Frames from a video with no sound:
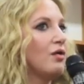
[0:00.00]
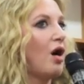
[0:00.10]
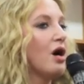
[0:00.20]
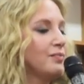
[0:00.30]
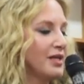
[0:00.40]

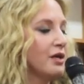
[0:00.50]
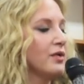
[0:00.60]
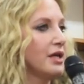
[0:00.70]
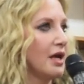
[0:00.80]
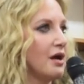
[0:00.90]
Our plan
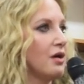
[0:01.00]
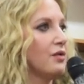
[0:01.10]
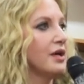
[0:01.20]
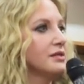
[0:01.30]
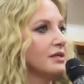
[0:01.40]
right
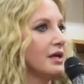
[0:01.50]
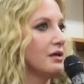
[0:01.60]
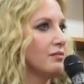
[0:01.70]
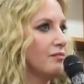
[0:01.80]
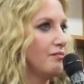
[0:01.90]
now is that